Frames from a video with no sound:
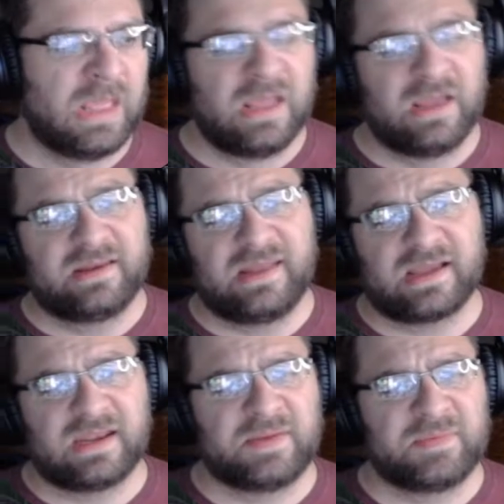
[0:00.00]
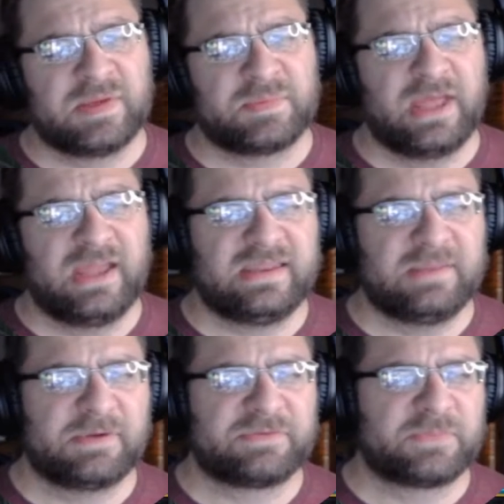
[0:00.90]
Attack an enemy, apply a
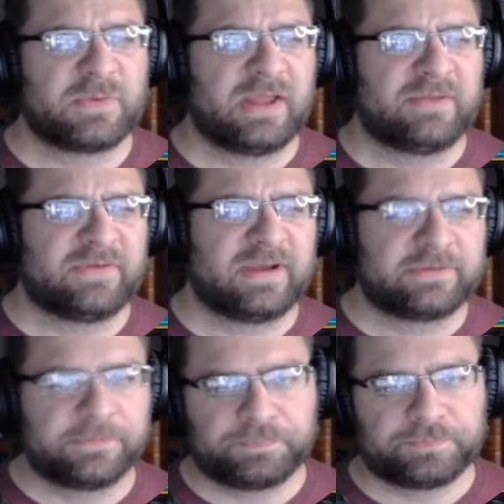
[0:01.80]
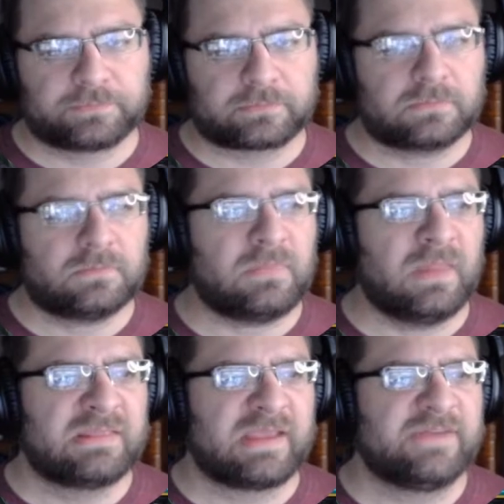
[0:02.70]
debuff spread effect.
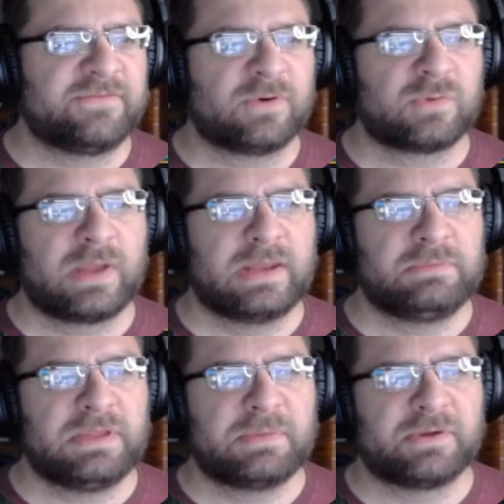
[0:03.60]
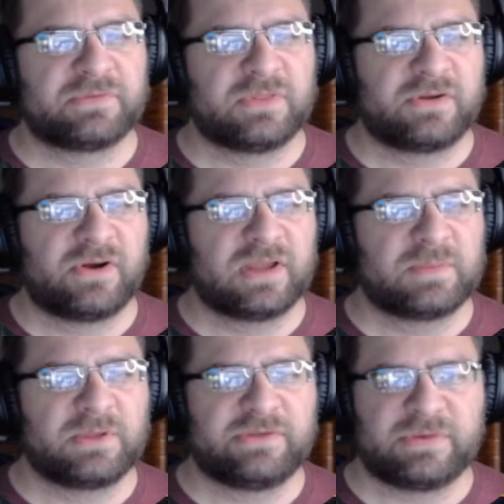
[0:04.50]
Taking 4 random debuffs from the target,
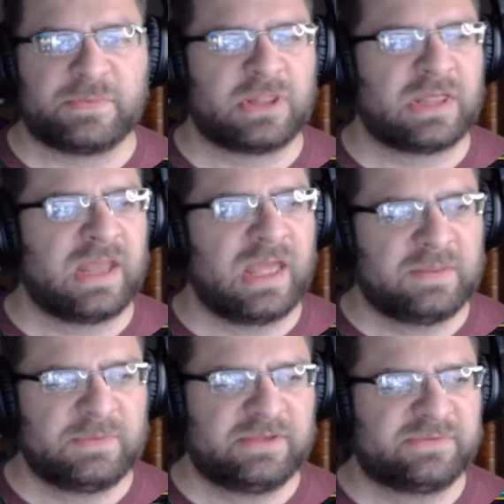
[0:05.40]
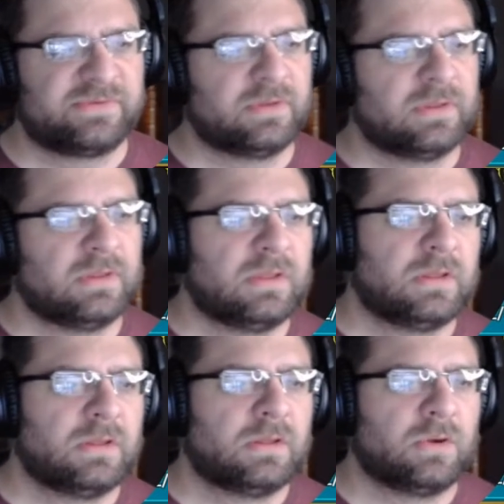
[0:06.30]
placing them all on enemies.
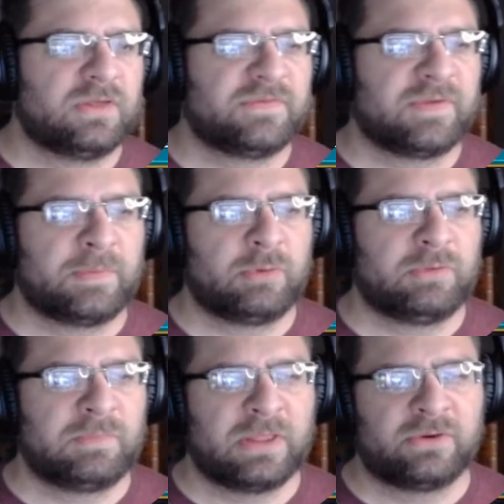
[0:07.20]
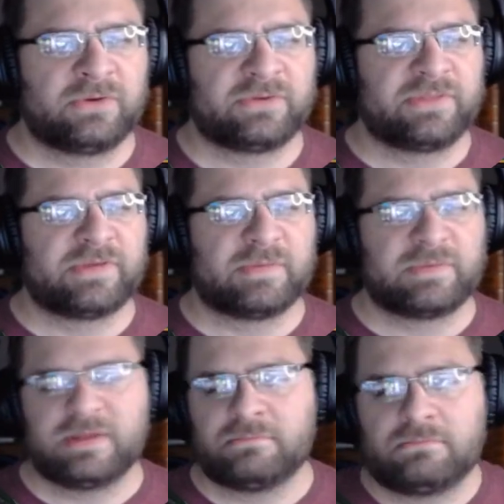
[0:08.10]
Only available when Bellinor is on the same
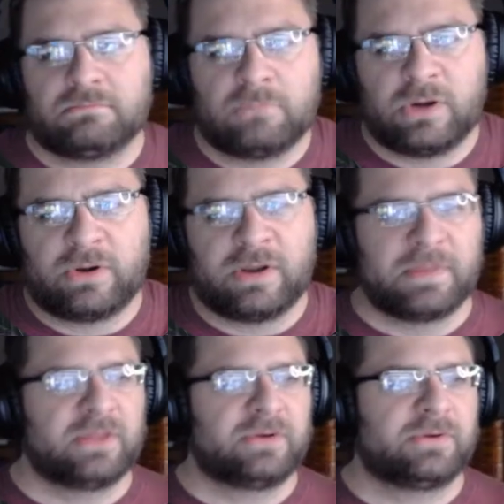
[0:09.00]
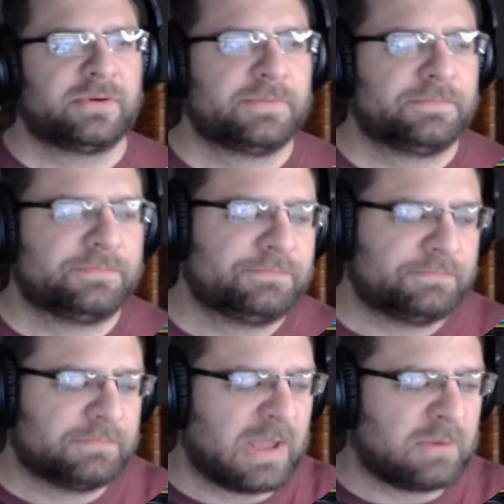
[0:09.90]
team. We don't have Bellinor,
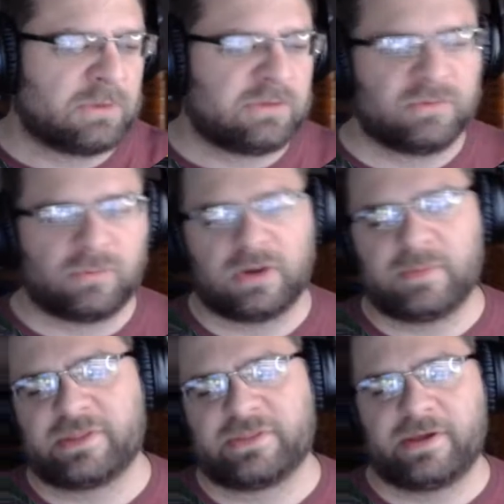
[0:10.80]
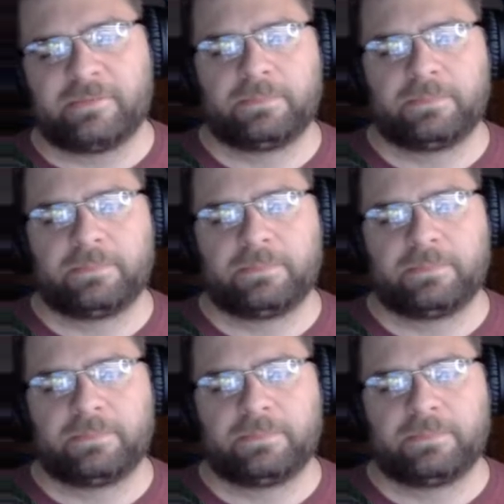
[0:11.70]
not really too worried about that.